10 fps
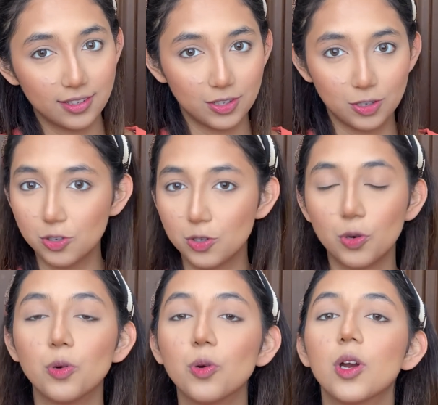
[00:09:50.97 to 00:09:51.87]
you're
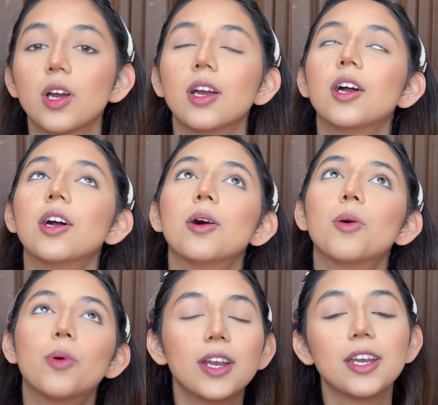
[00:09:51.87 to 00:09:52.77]
so
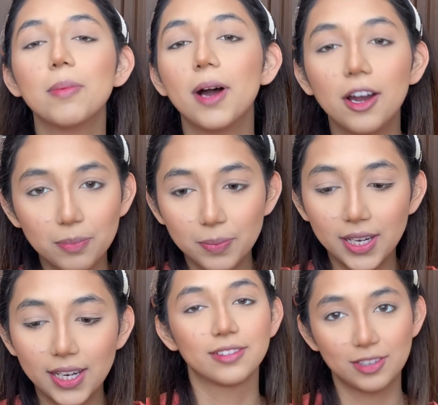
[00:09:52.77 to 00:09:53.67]
worried about
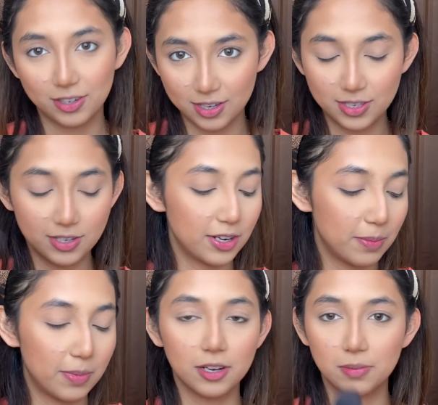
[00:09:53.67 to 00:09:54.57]
me, you're concerned
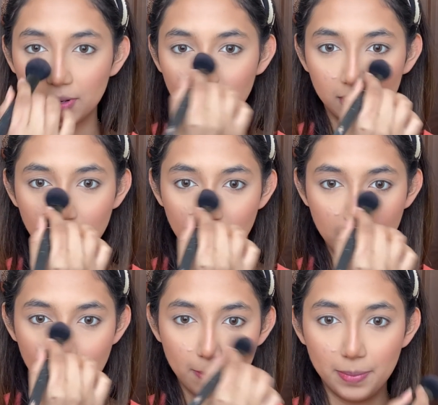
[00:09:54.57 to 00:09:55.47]
about me.
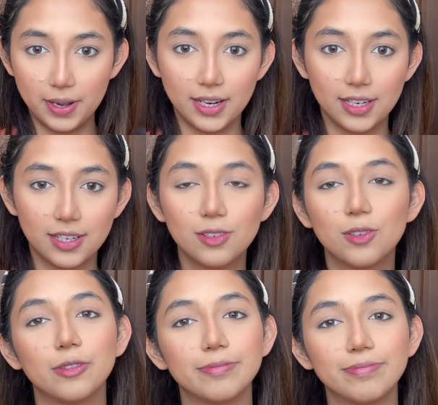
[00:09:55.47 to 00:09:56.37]
But
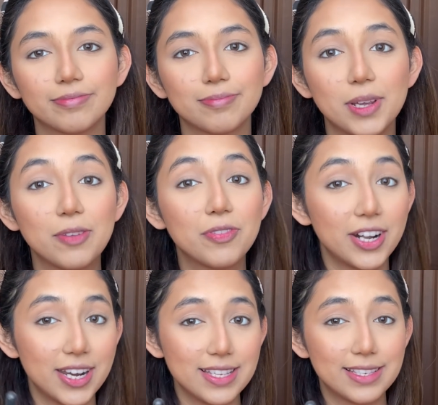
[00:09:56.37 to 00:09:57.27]
no, but if
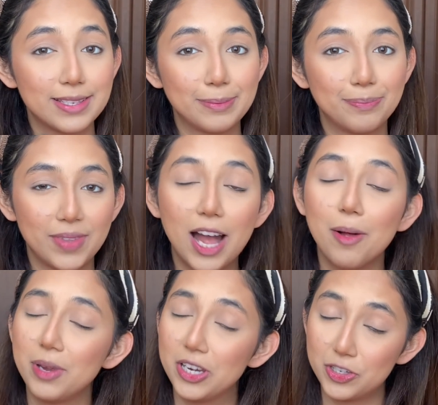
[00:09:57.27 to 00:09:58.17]
there is,
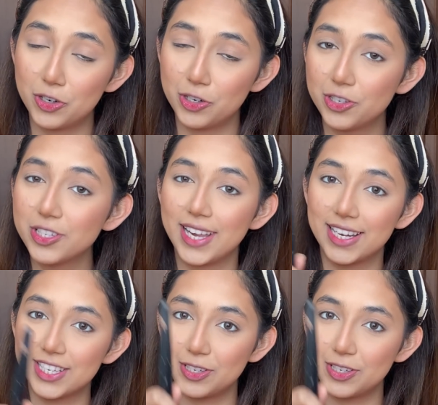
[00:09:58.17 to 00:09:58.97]
I'll make sure to text